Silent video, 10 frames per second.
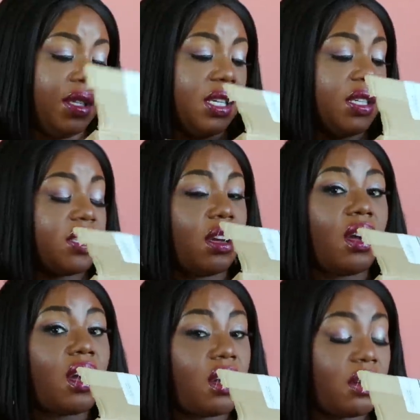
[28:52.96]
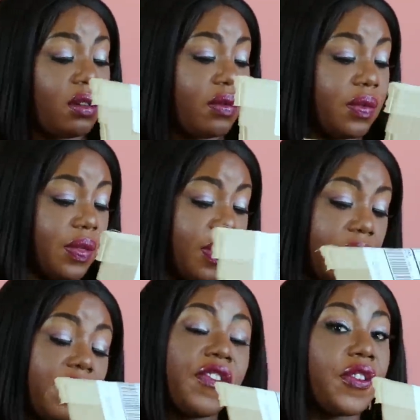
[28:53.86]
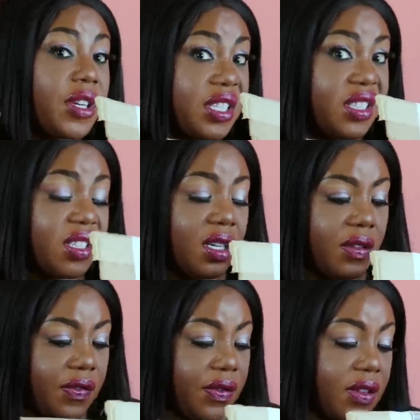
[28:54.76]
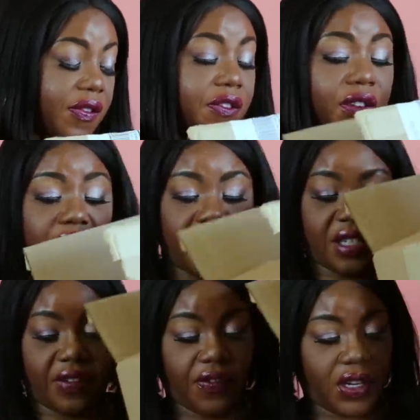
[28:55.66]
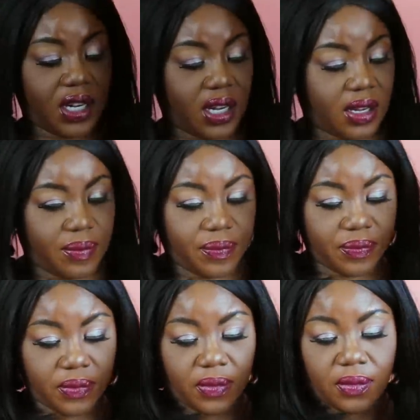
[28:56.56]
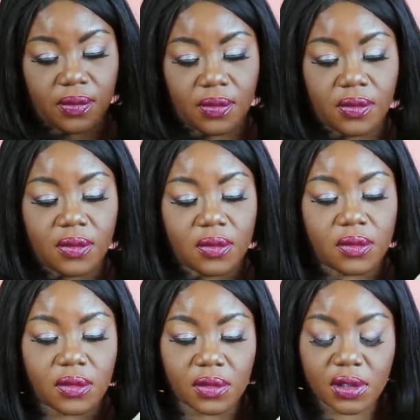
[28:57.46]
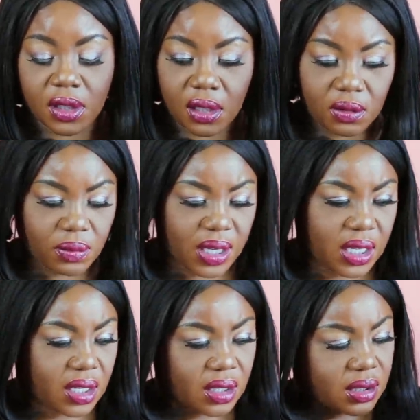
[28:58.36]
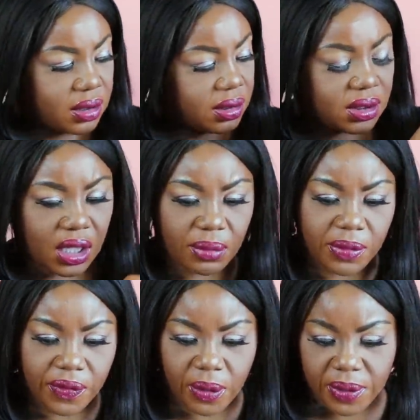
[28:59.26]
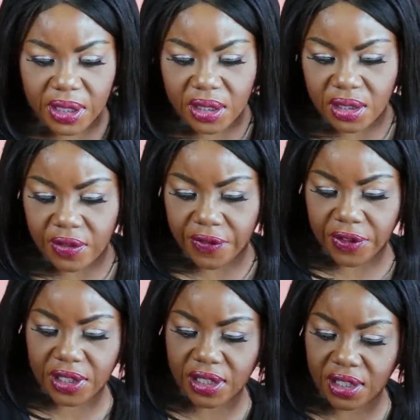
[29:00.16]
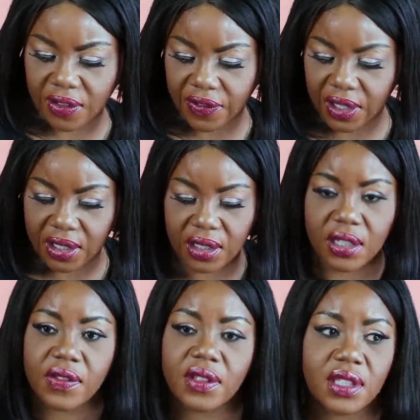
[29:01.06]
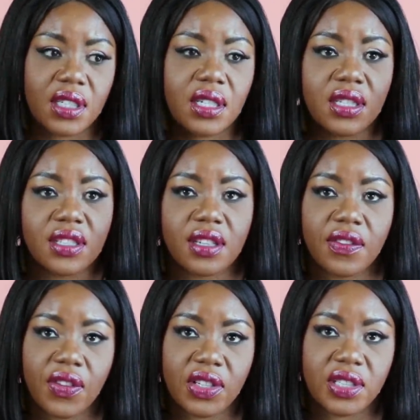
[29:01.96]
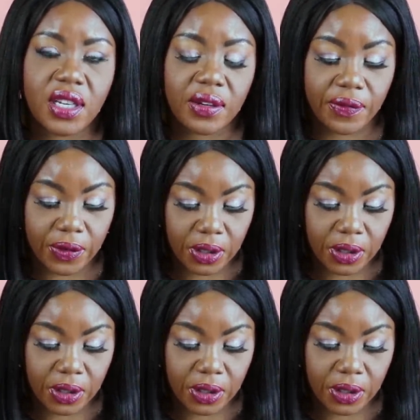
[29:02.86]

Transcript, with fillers: These are all the free stuff. The free stuff I got. Oh, wait. Y'all, before we get to the free stuff, I didn't even see this stuff I said in